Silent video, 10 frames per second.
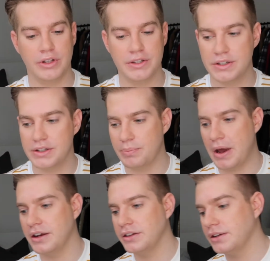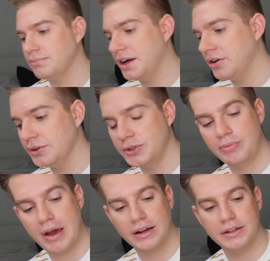This is the palette that's my go-to
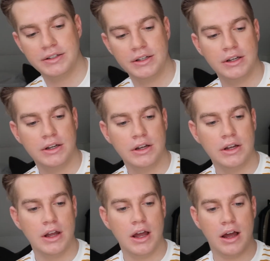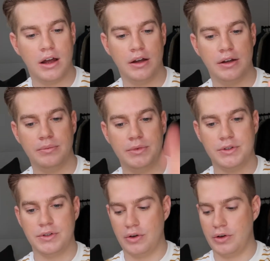palette.
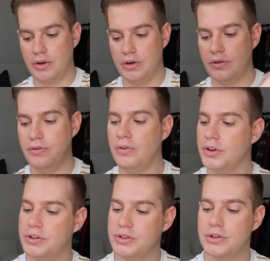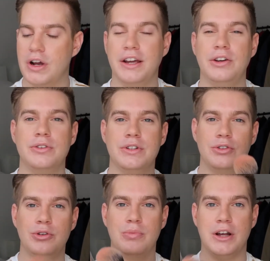So for I use the
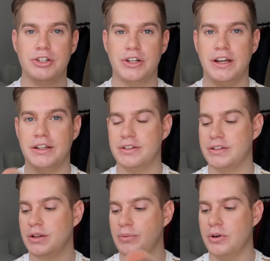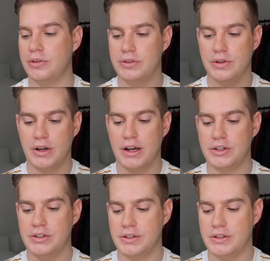two blush shades the most, so I
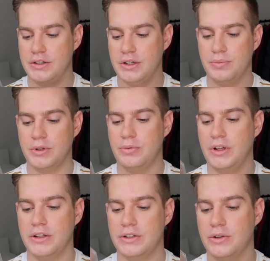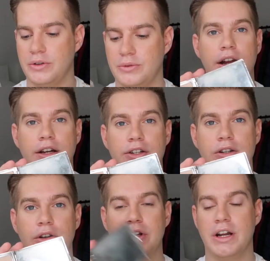just dip between the two and I just
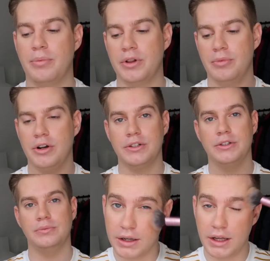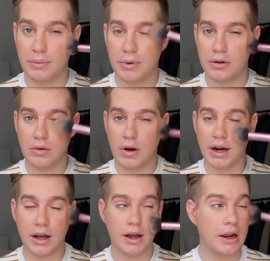load that up on the brush. And I keep it quite
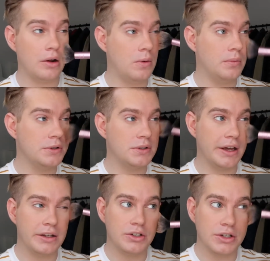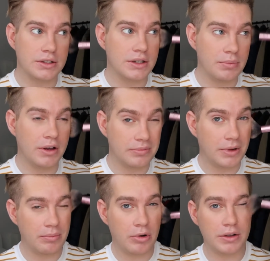high, almost like just above
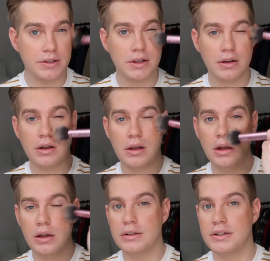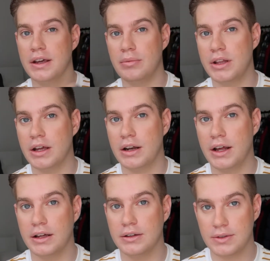my bronzer, to give me that
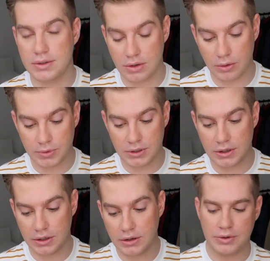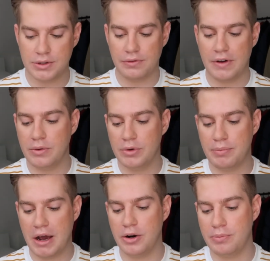like sculpted look. I also find with
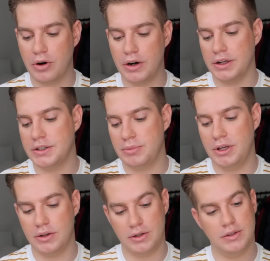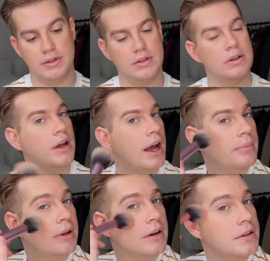powder products, because I
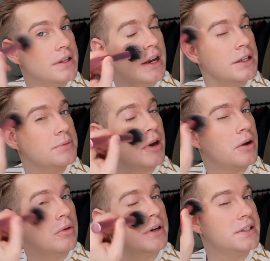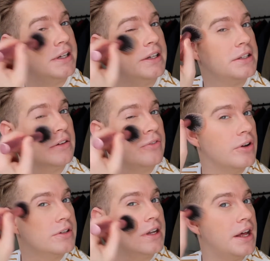mean setting spray always eats the
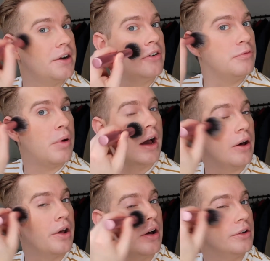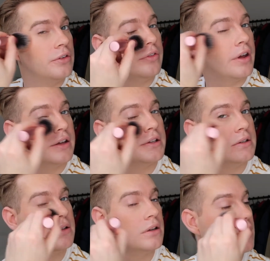first layer of powder on your
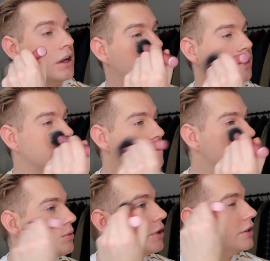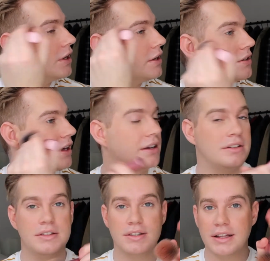face. Like that's just what it does, like
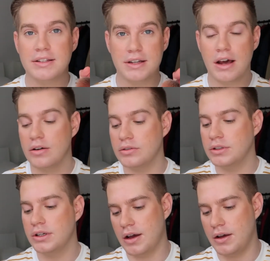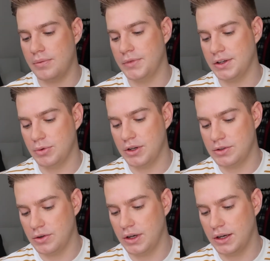it sets down, that's what it's
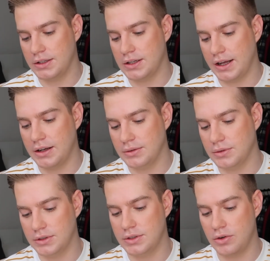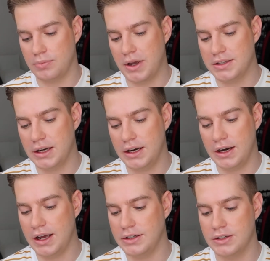doing. It's like, so it basically
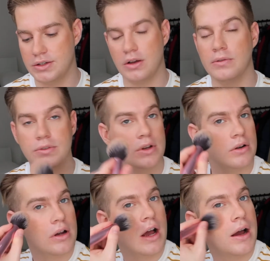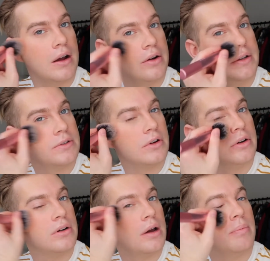like dissolves. So I always
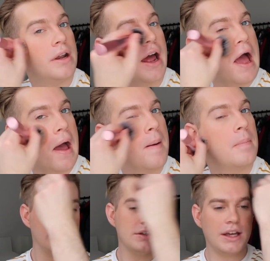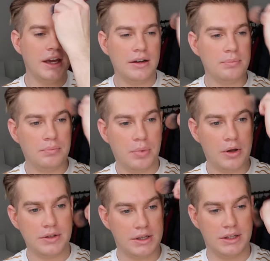go a bit ham, because like in
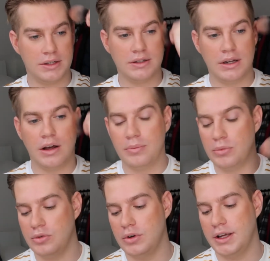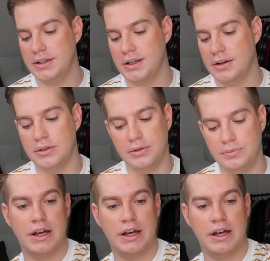person this is a lot more like subtle.